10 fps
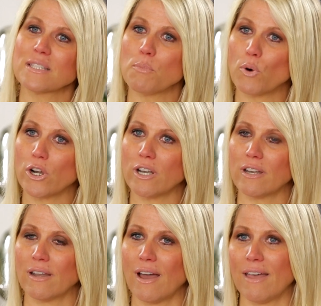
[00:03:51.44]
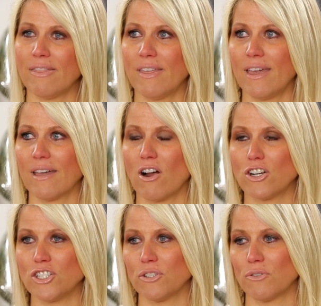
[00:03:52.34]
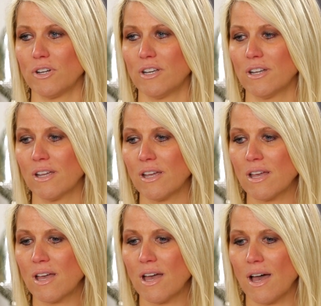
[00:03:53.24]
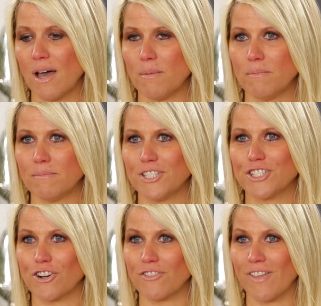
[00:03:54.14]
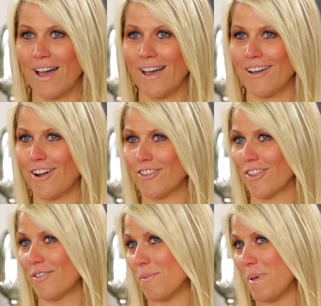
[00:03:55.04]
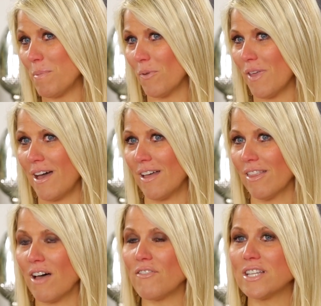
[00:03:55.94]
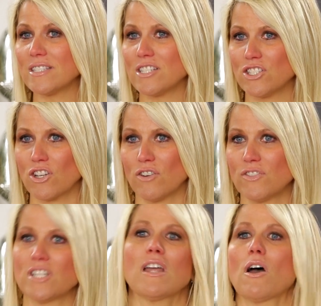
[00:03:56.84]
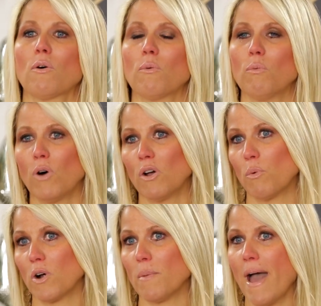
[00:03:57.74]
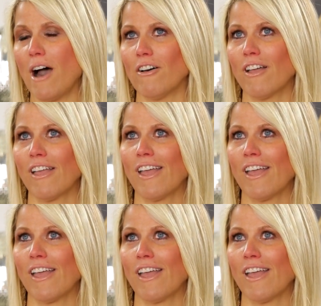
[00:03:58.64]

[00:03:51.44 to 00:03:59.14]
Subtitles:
it's important. I think our children deserve that. The people that love us deserve to know what we're about.